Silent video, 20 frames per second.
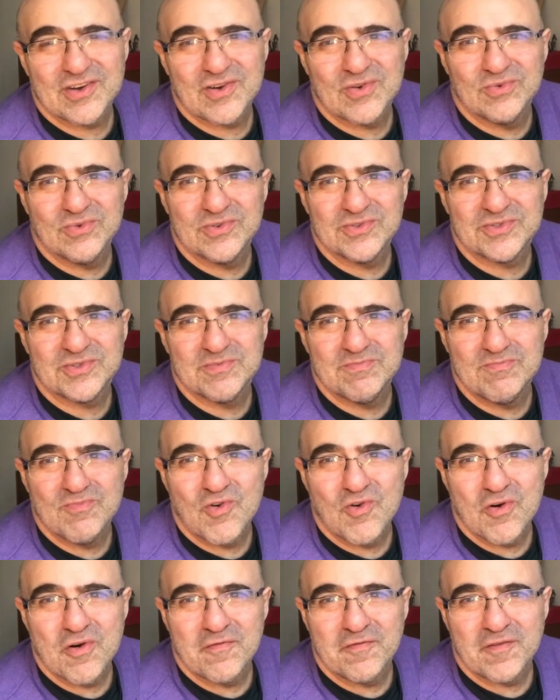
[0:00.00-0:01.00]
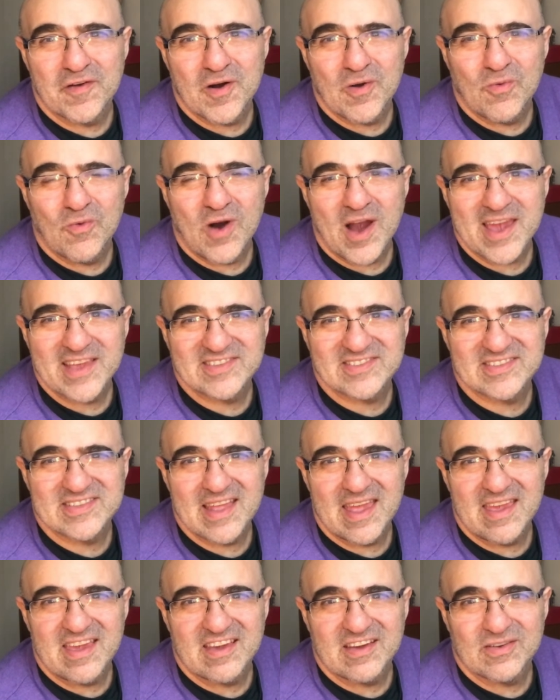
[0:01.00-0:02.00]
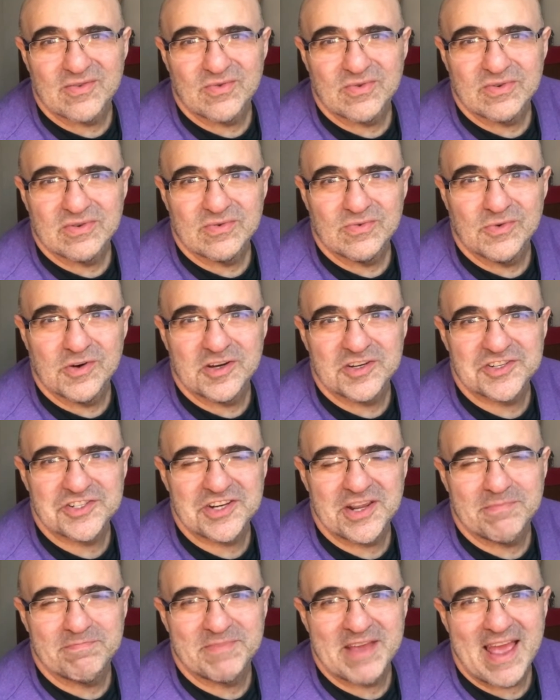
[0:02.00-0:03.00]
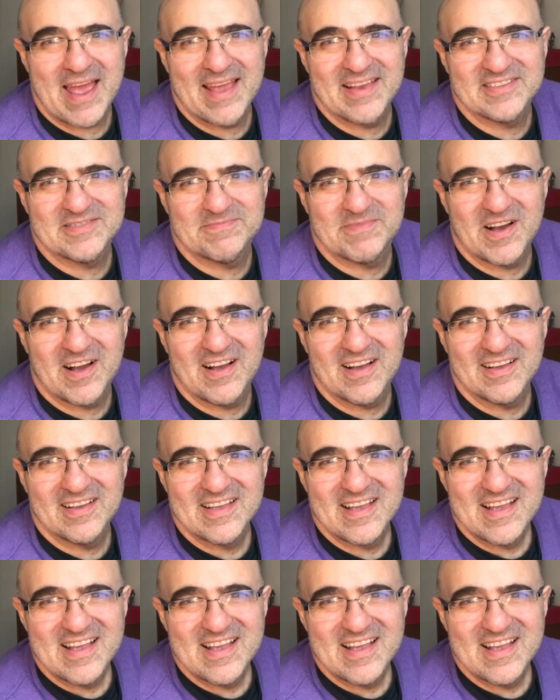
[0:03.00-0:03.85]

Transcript: was more of a Whitesnake worship band, but